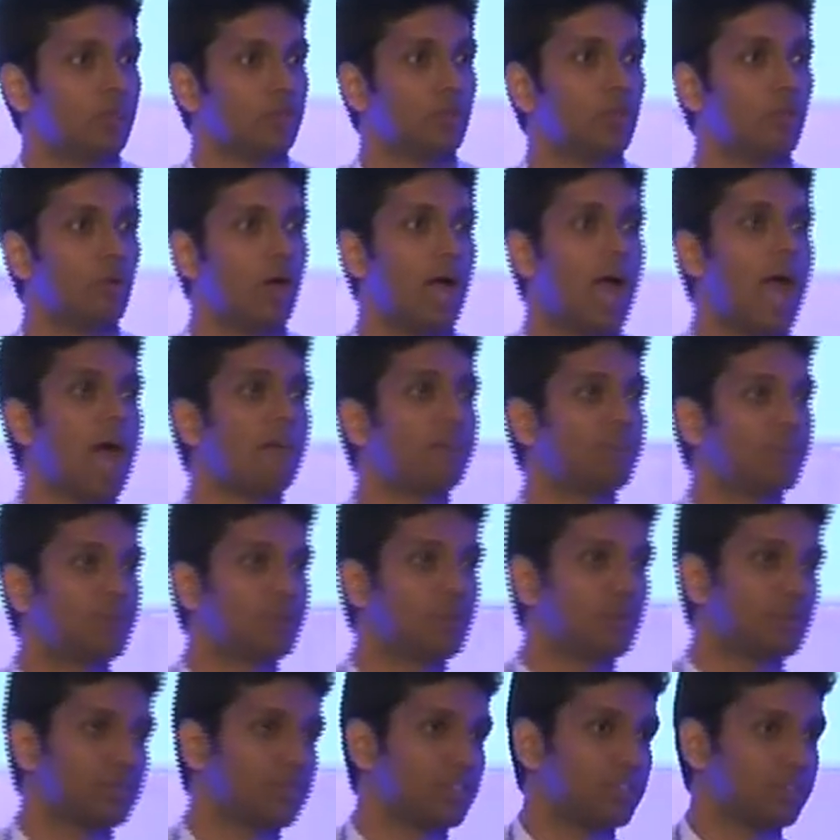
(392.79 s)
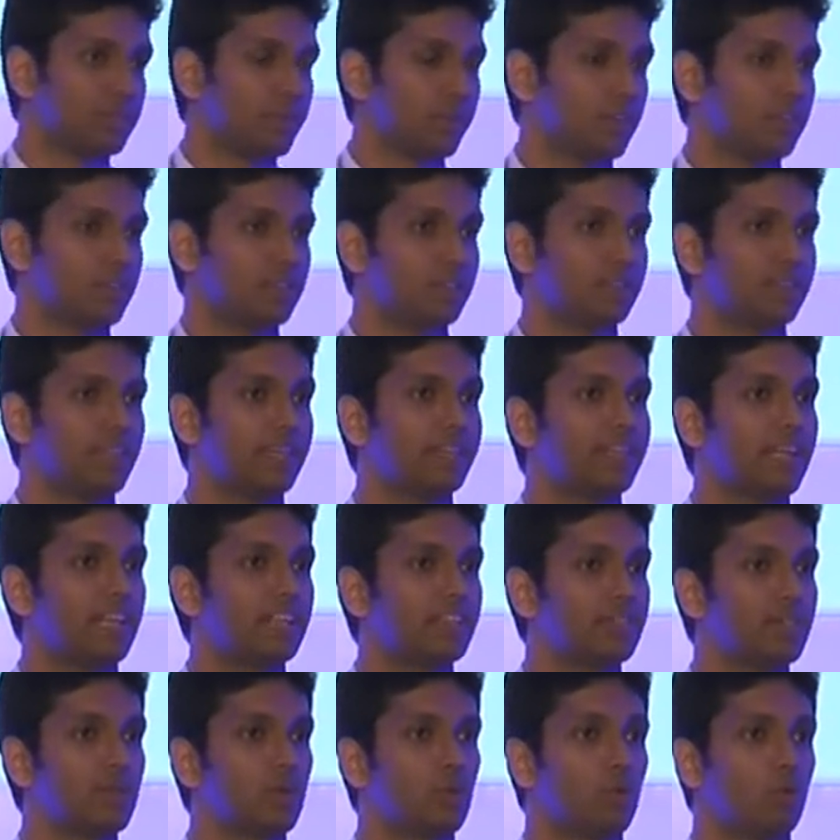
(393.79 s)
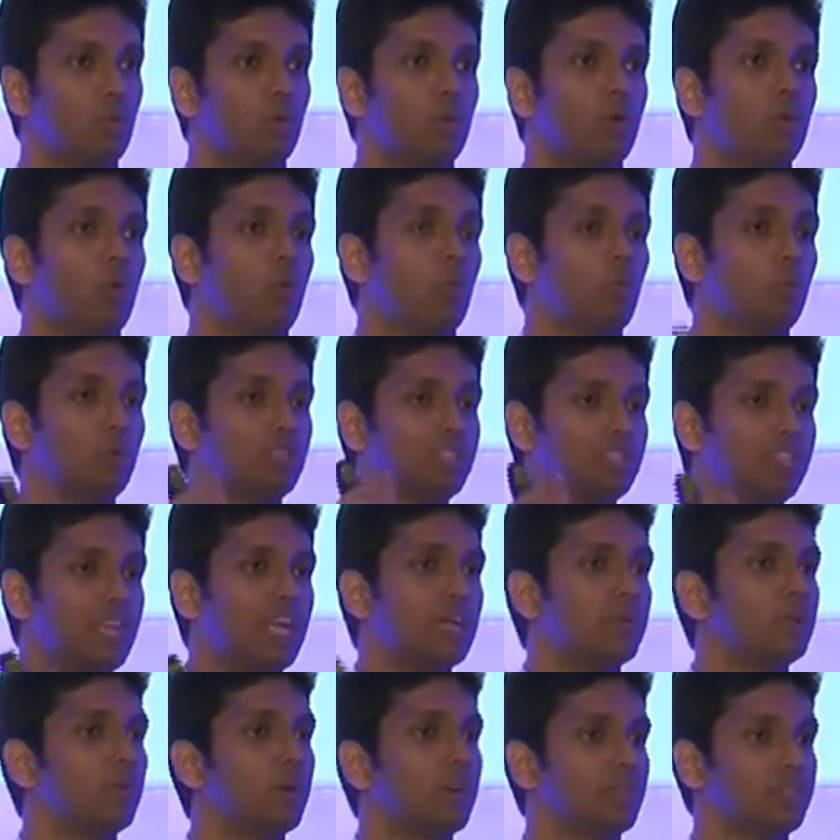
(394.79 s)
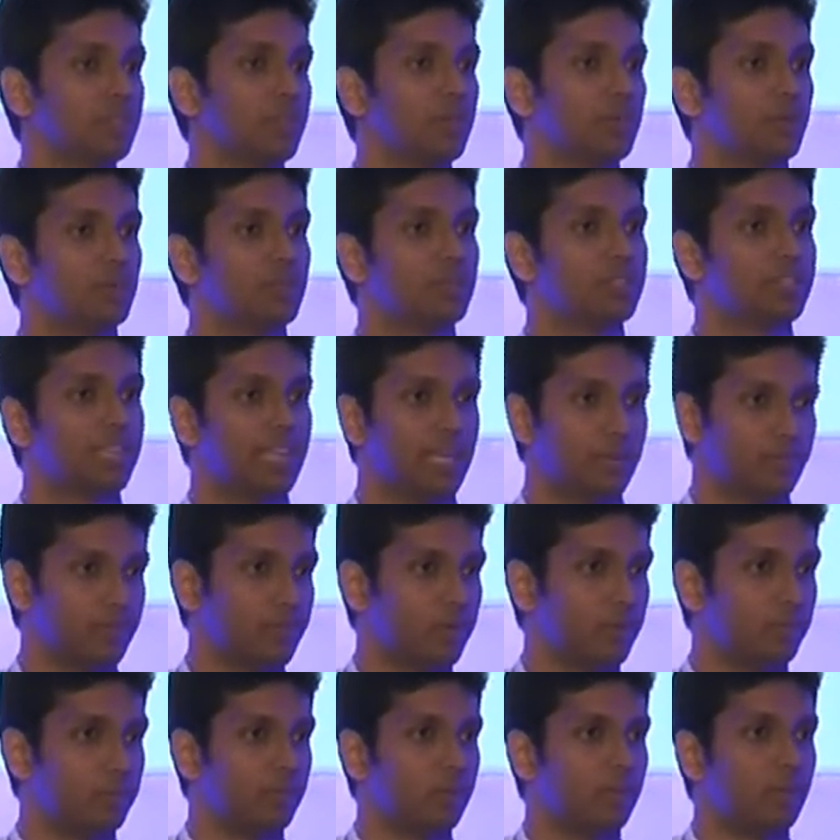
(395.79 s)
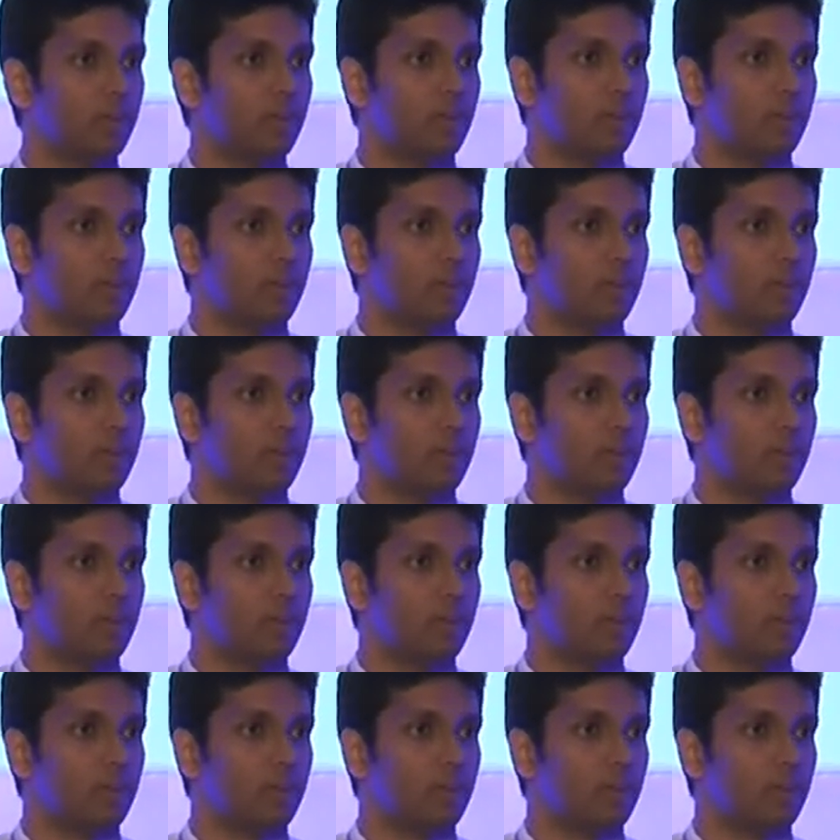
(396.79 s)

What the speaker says: you have to use this because that tells you which networks your users came from.